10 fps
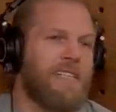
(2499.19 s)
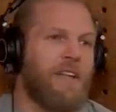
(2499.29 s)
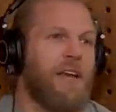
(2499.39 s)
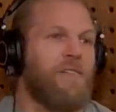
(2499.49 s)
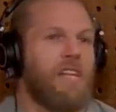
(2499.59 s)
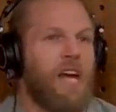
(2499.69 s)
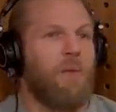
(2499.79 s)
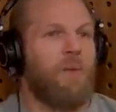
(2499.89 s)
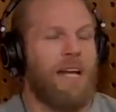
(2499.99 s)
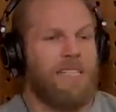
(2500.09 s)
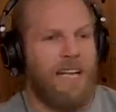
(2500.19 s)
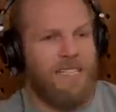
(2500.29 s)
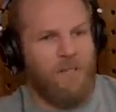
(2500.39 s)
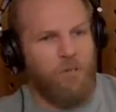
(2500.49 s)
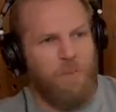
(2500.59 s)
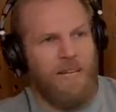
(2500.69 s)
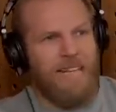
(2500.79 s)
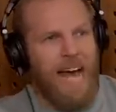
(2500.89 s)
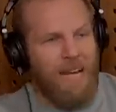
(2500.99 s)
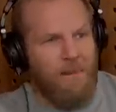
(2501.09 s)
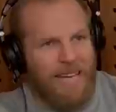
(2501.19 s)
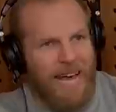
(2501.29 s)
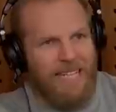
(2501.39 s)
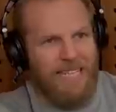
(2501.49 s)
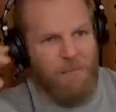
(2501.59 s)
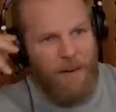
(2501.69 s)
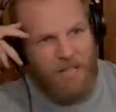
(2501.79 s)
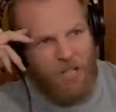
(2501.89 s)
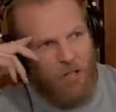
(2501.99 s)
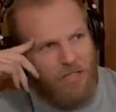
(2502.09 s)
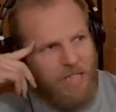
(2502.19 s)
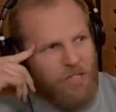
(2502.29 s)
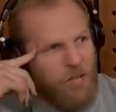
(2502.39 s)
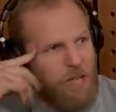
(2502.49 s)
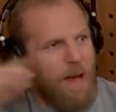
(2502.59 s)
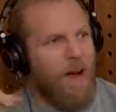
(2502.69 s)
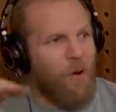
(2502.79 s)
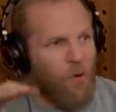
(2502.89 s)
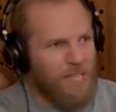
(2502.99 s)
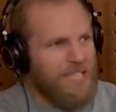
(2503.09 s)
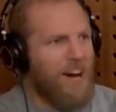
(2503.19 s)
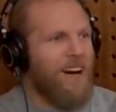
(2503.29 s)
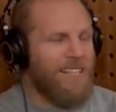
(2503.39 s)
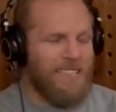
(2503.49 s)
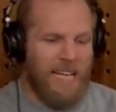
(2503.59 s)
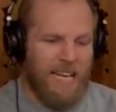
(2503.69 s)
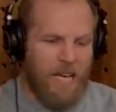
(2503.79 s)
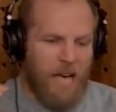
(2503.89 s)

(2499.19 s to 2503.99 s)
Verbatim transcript: You know, even the young players that I still speak to, Ali McKenzie, Ben Gotting, Johnny Barrett, all these guys.